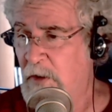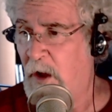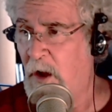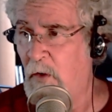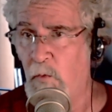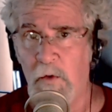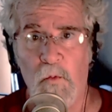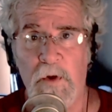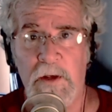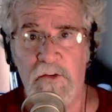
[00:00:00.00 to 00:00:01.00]
When
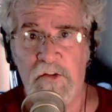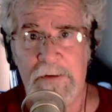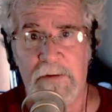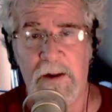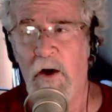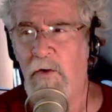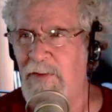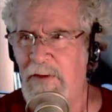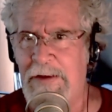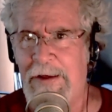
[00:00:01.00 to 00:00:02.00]
we checked it out, I
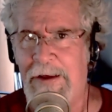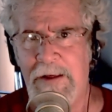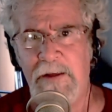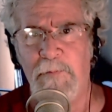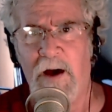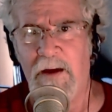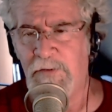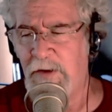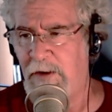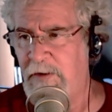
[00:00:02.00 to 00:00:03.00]
think it had 80
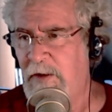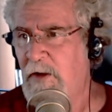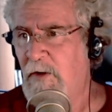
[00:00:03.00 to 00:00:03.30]
miles on it.